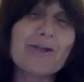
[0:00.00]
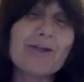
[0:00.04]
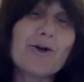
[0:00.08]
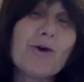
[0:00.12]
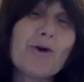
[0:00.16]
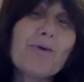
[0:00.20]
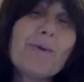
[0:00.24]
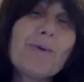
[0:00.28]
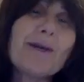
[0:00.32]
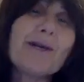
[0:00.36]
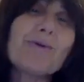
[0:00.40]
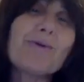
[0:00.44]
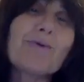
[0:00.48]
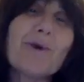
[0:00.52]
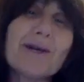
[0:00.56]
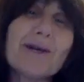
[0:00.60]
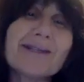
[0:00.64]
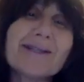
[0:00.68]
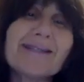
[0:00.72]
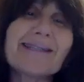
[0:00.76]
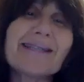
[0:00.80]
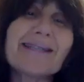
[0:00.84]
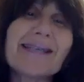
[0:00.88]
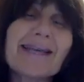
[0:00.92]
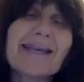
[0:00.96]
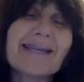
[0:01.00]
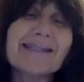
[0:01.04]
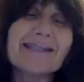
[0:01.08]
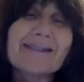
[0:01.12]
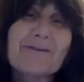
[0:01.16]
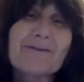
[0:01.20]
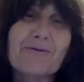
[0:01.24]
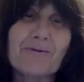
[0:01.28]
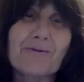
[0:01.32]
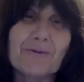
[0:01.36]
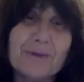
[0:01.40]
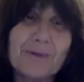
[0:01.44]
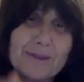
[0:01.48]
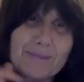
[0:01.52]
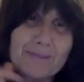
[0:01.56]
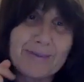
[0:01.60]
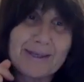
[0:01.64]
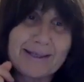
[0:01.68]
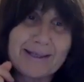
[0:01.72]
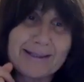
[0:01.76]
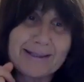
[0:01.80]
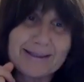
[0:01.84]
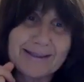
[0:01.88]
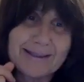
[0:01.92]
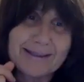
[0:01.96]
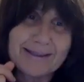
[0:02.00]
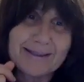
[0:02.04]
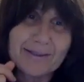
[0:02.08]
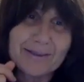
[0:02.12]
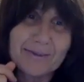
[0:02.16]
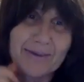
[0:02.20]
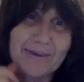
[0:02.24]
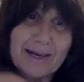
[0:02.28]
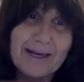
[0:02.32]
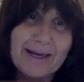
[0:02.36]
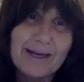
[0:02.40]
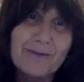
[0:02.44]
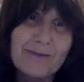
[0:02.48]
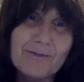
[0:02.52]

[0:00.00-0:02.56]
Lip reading: Nobody wants to get freebies, all right?